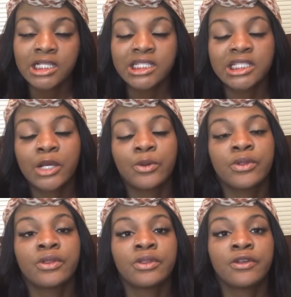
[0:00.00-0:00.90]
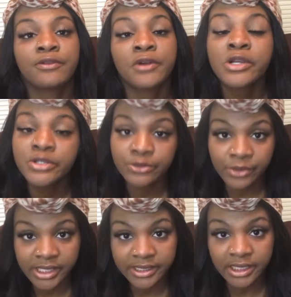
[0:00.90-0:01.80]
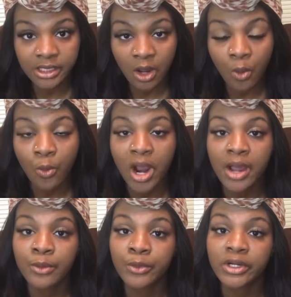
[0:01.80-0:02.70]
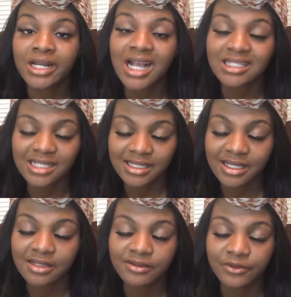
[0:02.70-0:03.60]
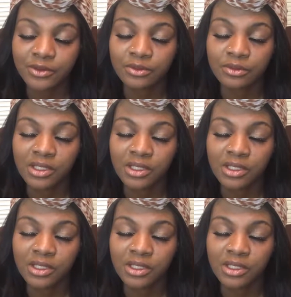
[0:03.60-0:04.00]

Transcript: So the first reason why we're not successful,